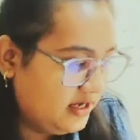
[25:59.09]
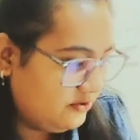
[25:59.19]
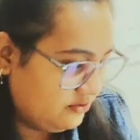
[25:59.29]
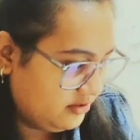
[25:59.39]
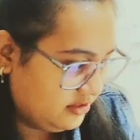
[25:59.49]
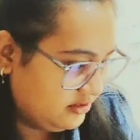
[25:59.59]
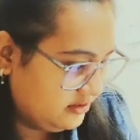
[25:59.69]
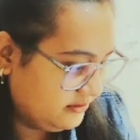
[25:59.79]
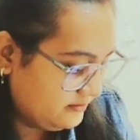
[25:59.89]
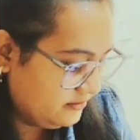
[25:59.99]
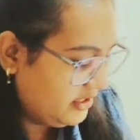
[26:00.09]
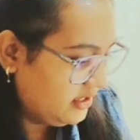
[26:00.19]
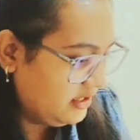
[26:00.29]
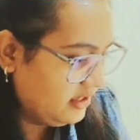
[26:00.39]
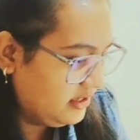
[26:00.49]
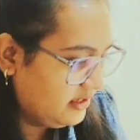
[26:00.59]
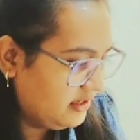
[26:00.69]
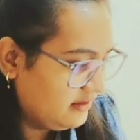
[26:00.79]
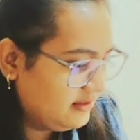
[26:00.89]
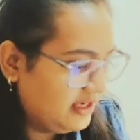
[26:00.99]
Or
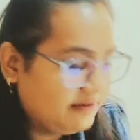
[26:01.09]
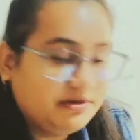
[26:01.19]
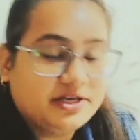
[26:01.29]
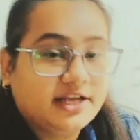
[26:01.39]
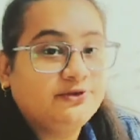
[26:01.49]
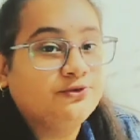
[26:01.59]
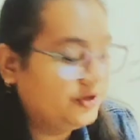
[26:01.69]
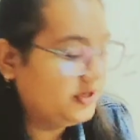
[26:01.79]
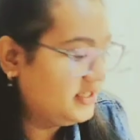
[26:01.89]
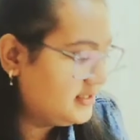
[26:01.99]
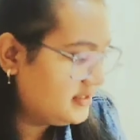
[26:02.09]
let me tell you what is